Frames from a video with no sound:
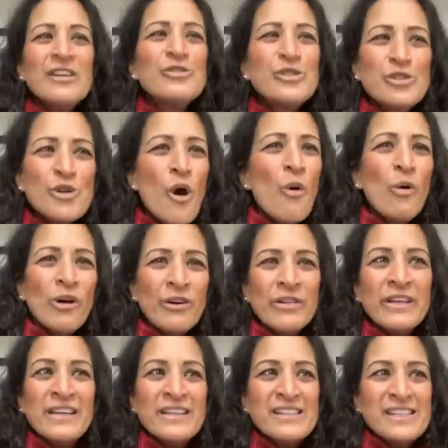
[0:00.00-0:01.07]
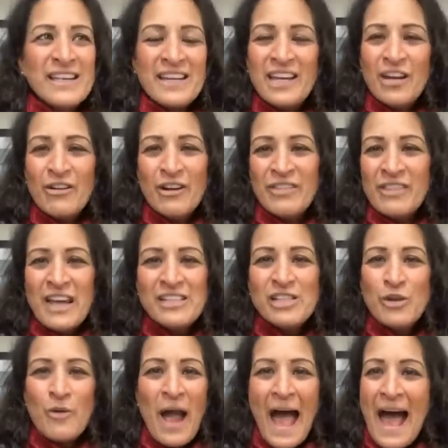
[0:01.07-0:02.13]
It's so early to sit here. Unless
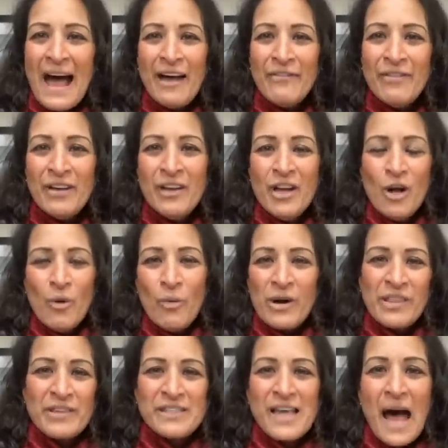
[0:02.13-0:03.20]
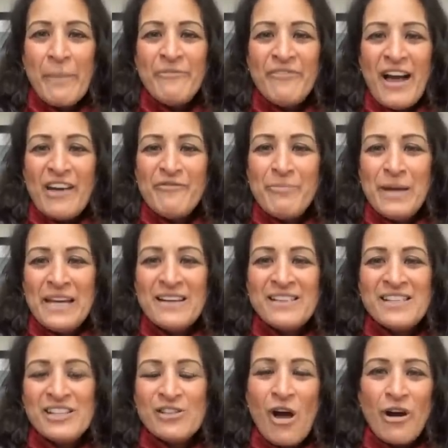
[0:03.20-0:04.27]
you have one of the top five
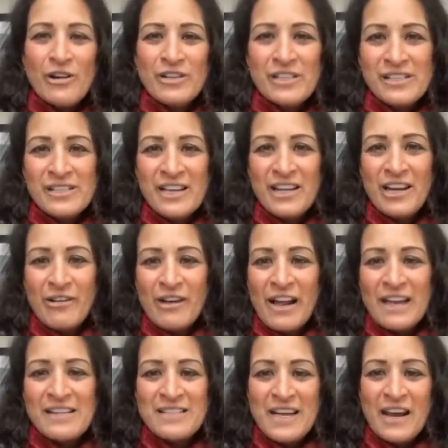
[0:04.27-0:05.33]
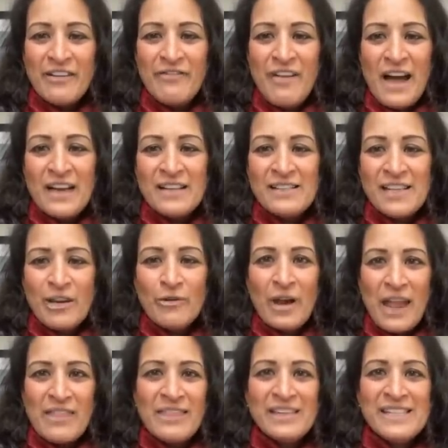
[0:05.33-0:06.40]
picks, it's hard to sit here and identify and say,
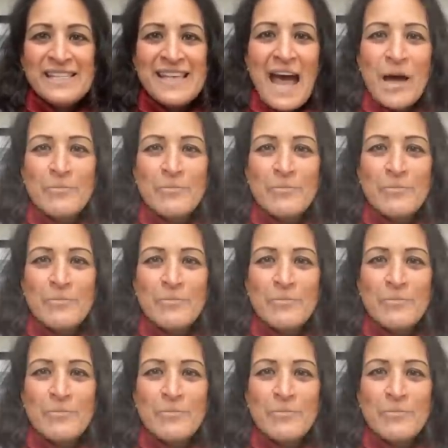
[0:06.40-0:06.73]
okay, this is